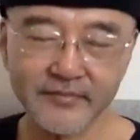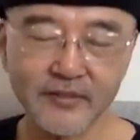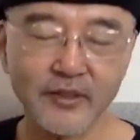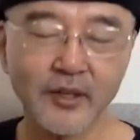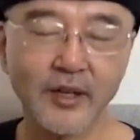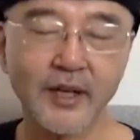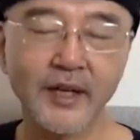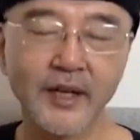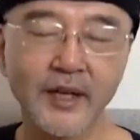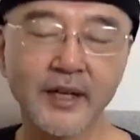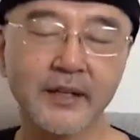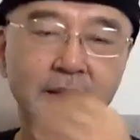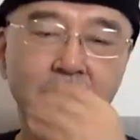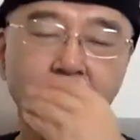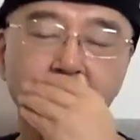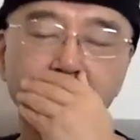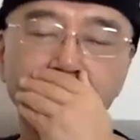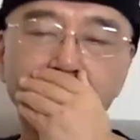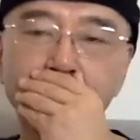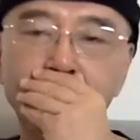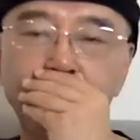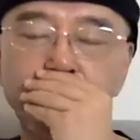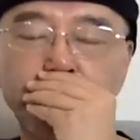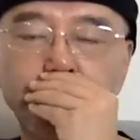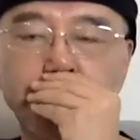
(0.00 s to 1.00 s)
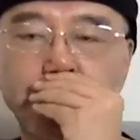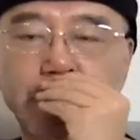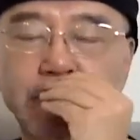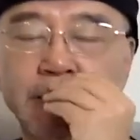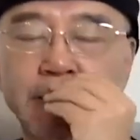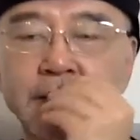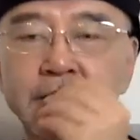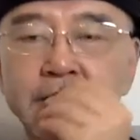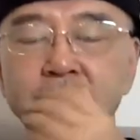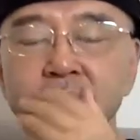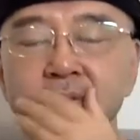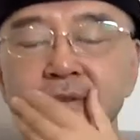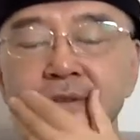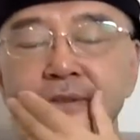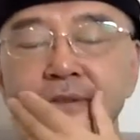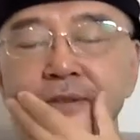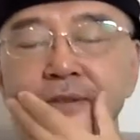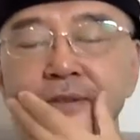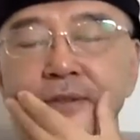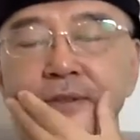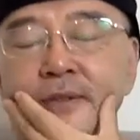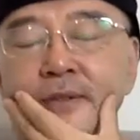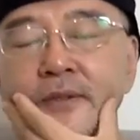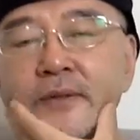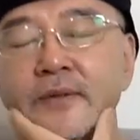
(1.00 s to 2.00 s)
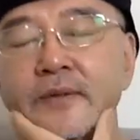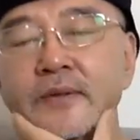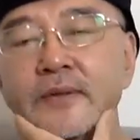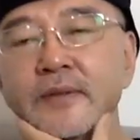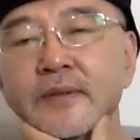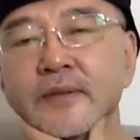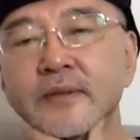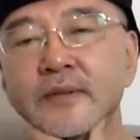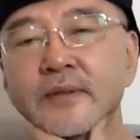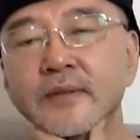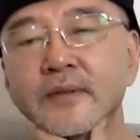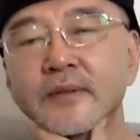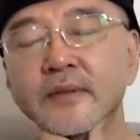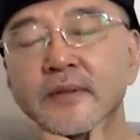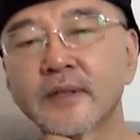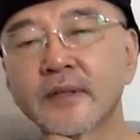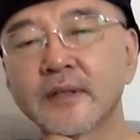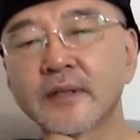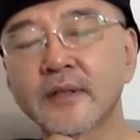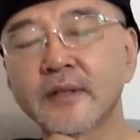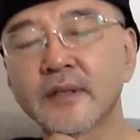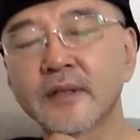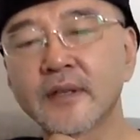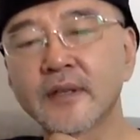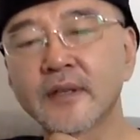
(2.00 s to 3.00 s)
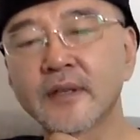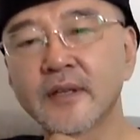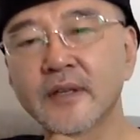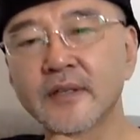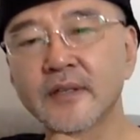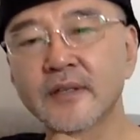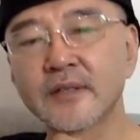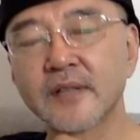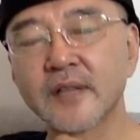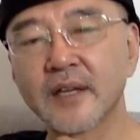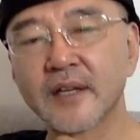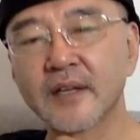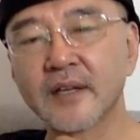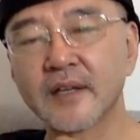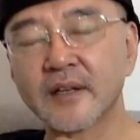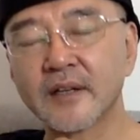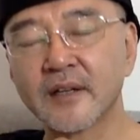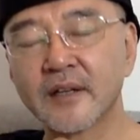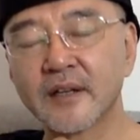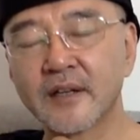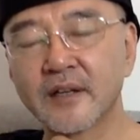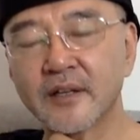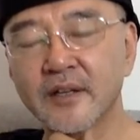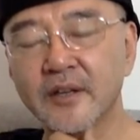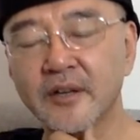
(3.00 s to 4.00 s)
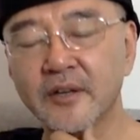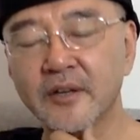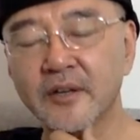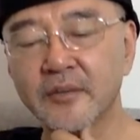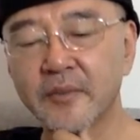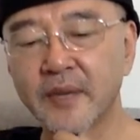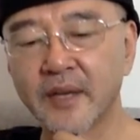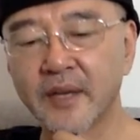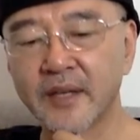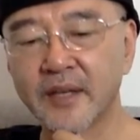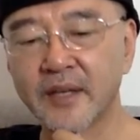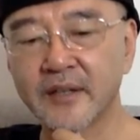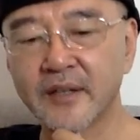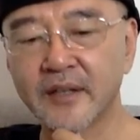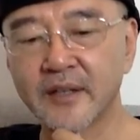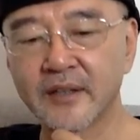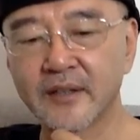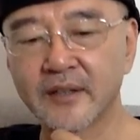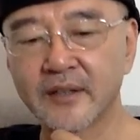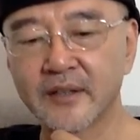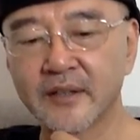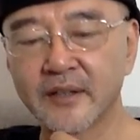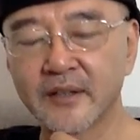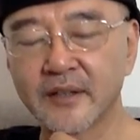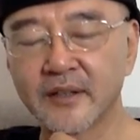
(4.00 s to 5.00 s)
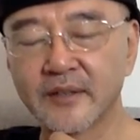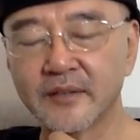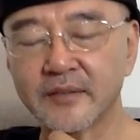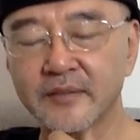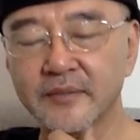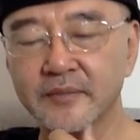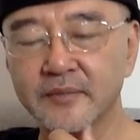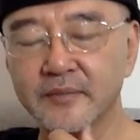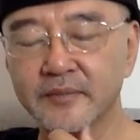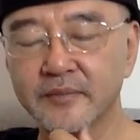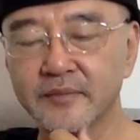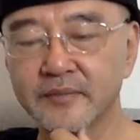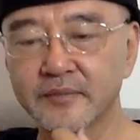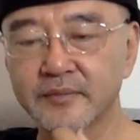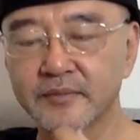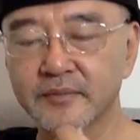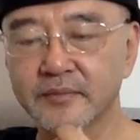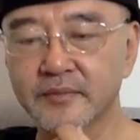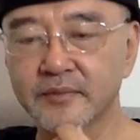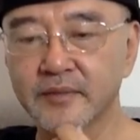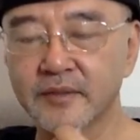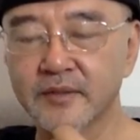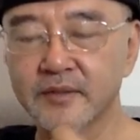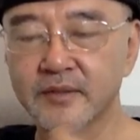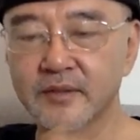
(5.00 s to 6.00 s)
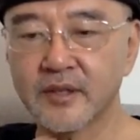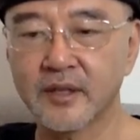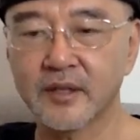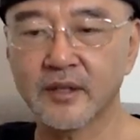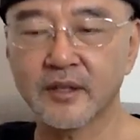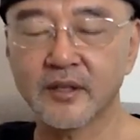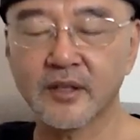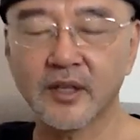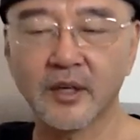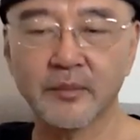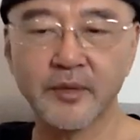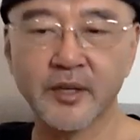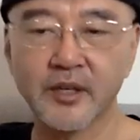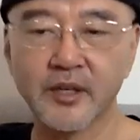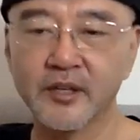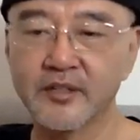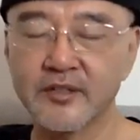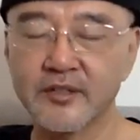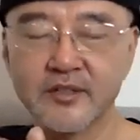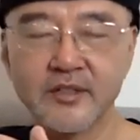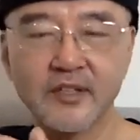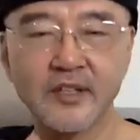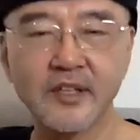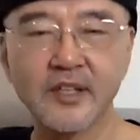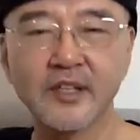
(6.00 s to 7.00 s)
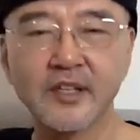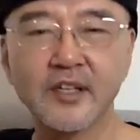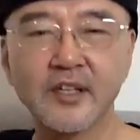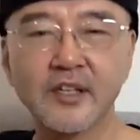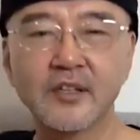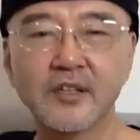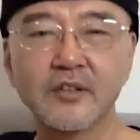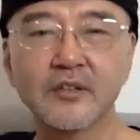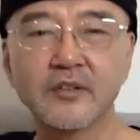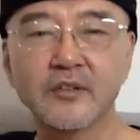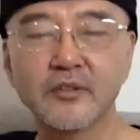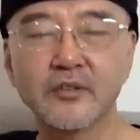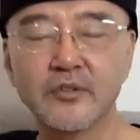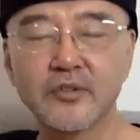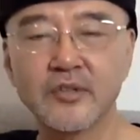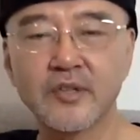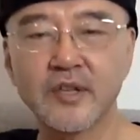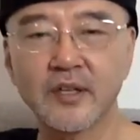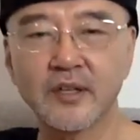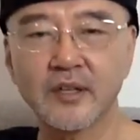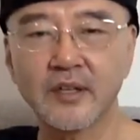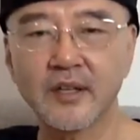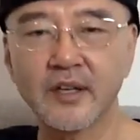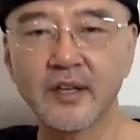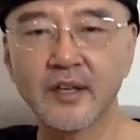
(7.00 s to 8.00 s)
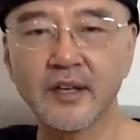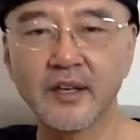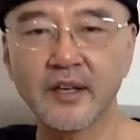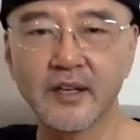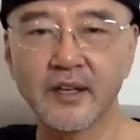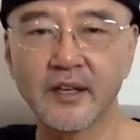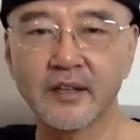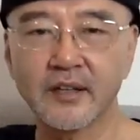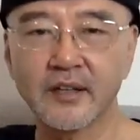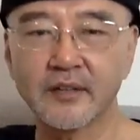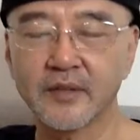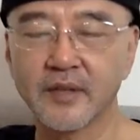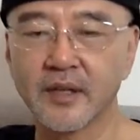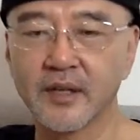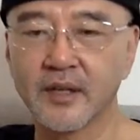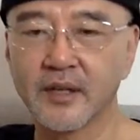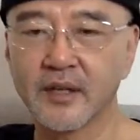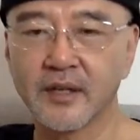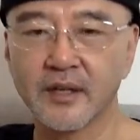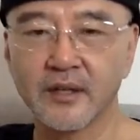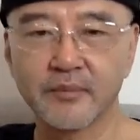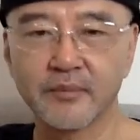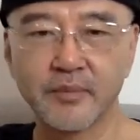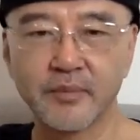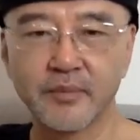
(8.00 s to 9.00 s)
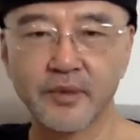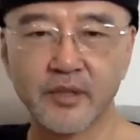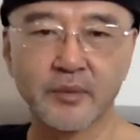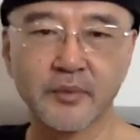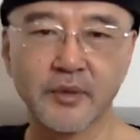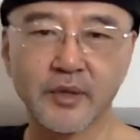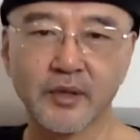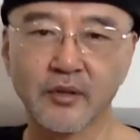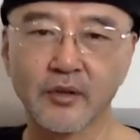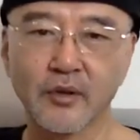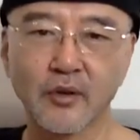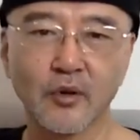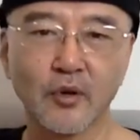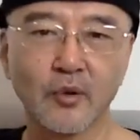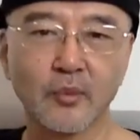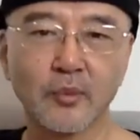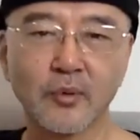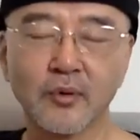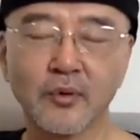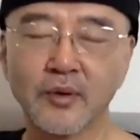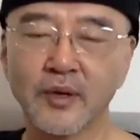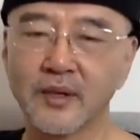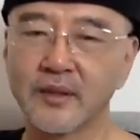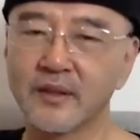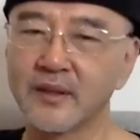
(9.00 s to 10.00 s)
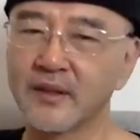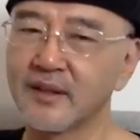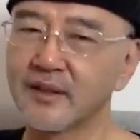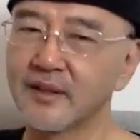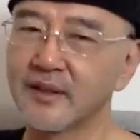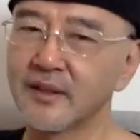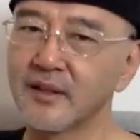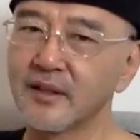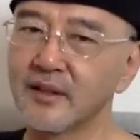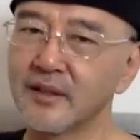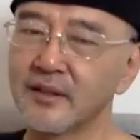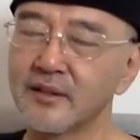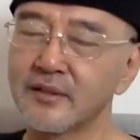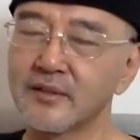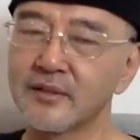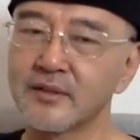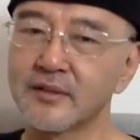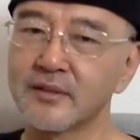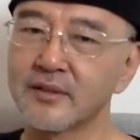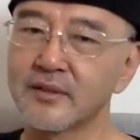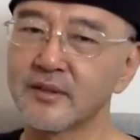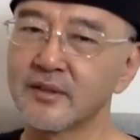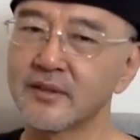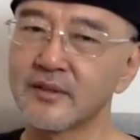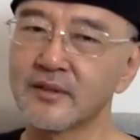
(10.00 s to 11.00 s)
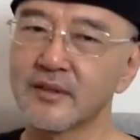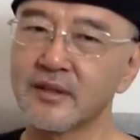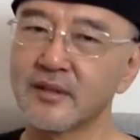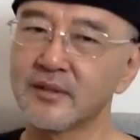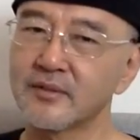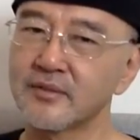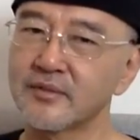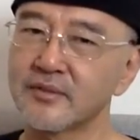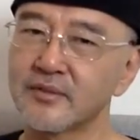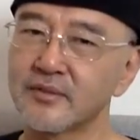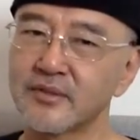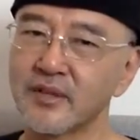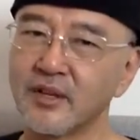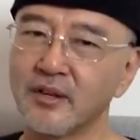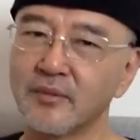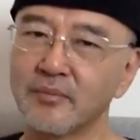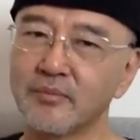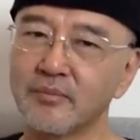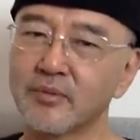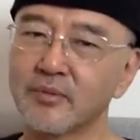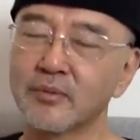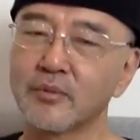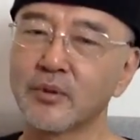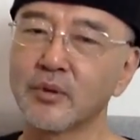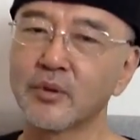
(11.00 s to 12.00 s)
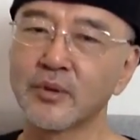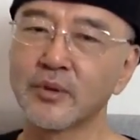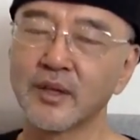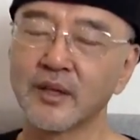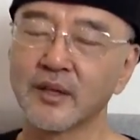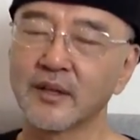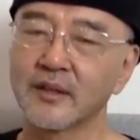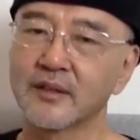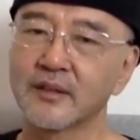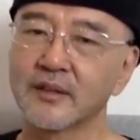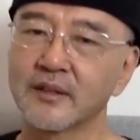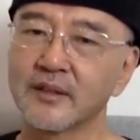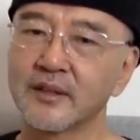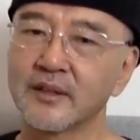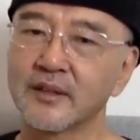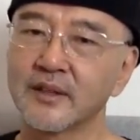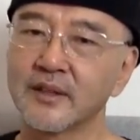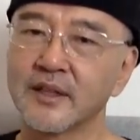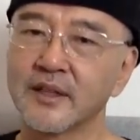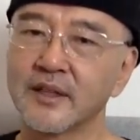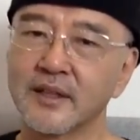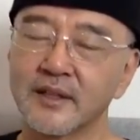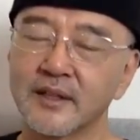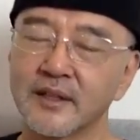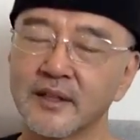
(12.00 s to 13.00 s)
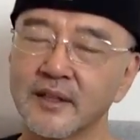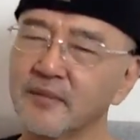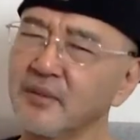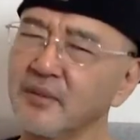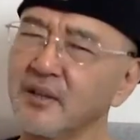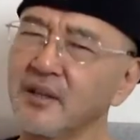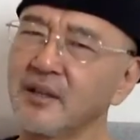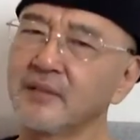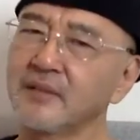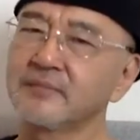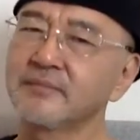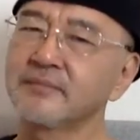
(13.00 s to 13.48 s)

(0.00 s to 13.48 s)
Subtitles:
right? So it's like a young man that started coming on scene in UCLA and becoming global, and then he started self-promoting. I'm like,